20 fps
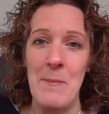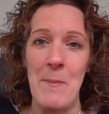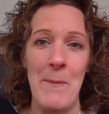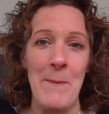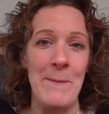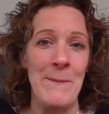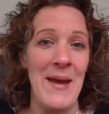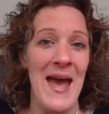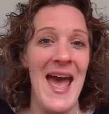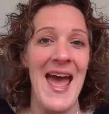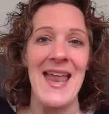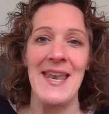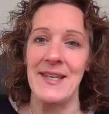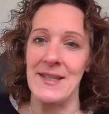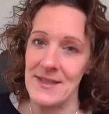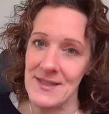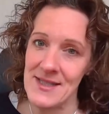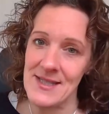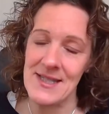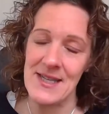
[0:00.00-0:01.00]

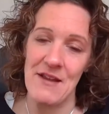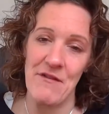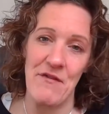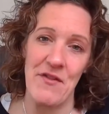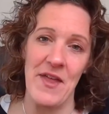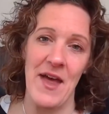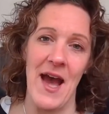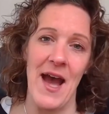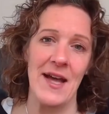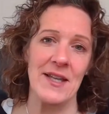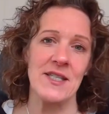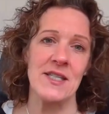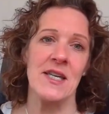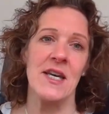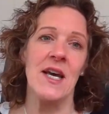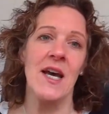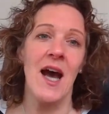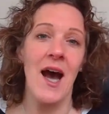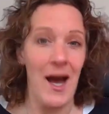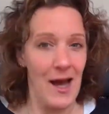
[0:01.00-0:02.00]
pence, if that,
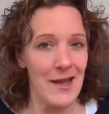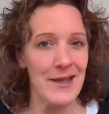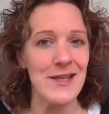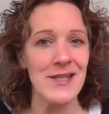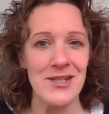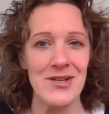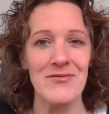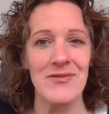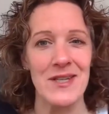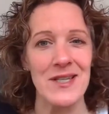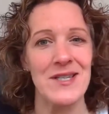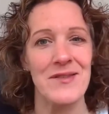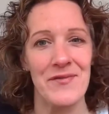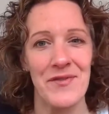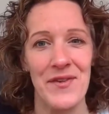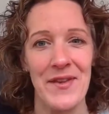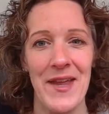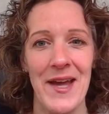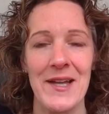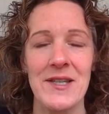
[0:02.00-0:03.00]
and there's a reason
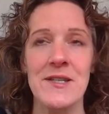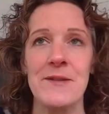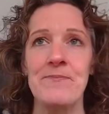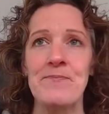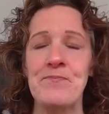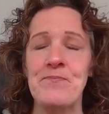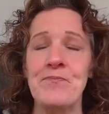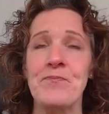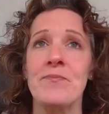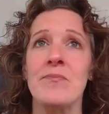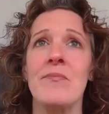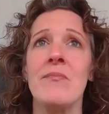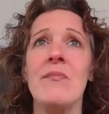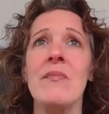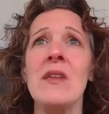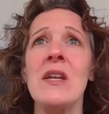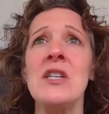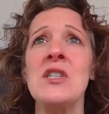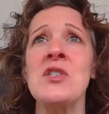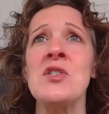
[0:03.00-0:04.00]
for that.
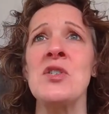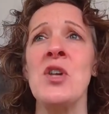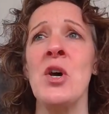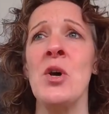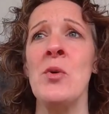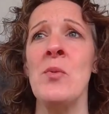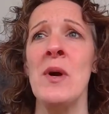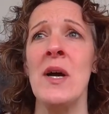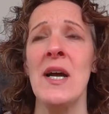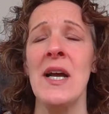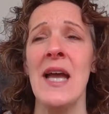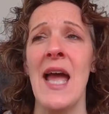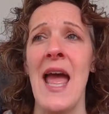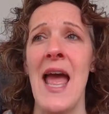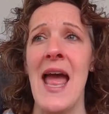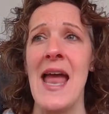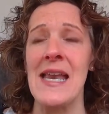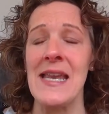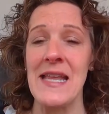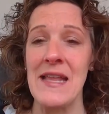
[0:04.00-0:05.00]
So
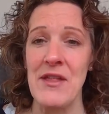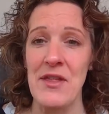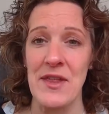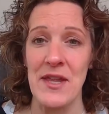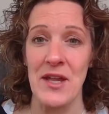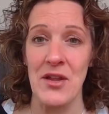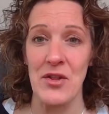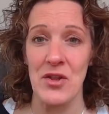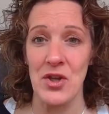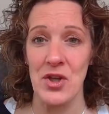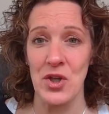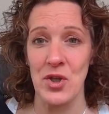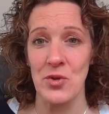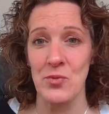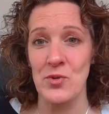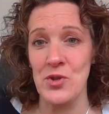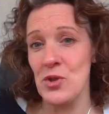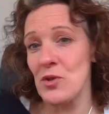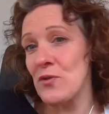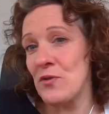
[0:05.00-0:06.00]
anything that you
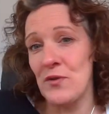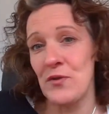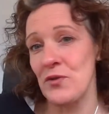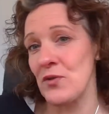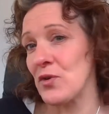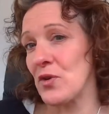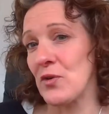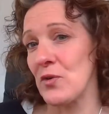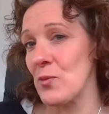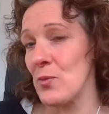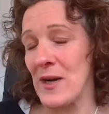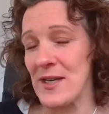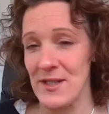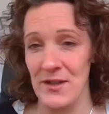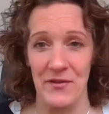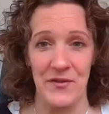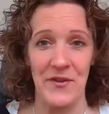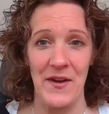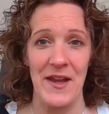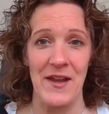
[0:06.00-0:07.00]
do for a
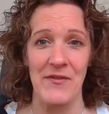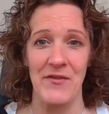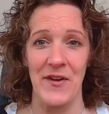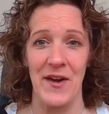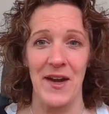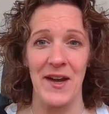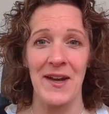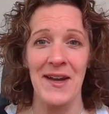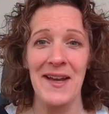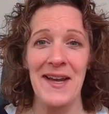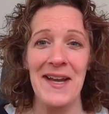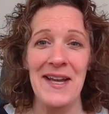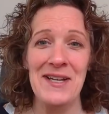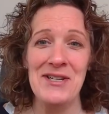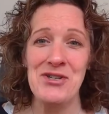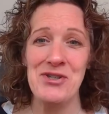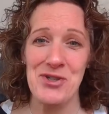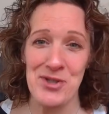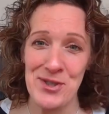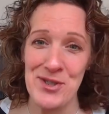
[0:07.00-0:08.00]
wedding favour
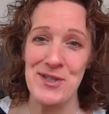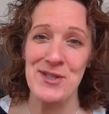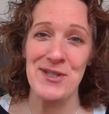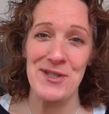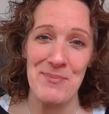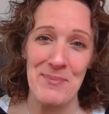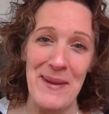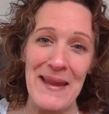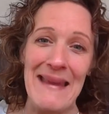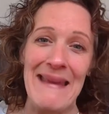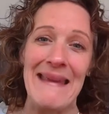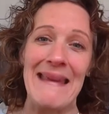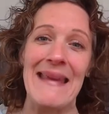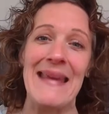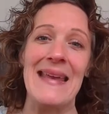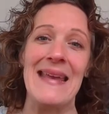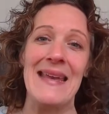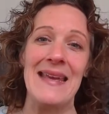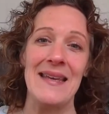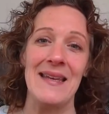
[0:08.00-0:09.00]
shouldn't be
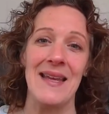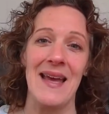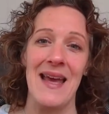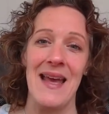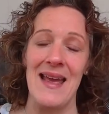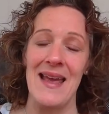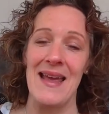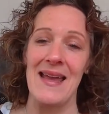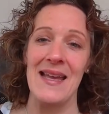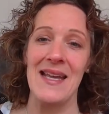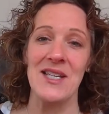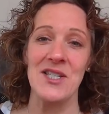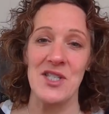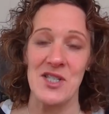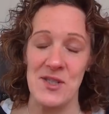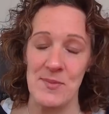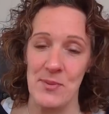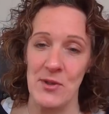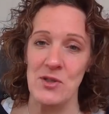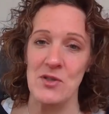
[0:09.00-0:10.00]
in a
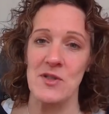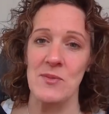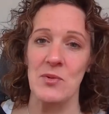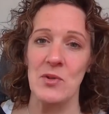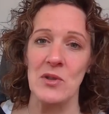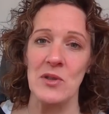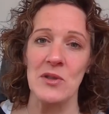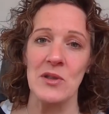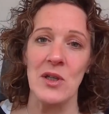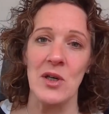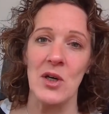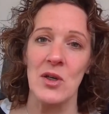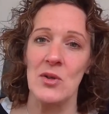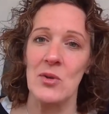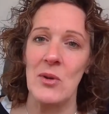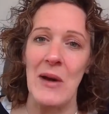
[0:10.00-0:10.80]
disposable or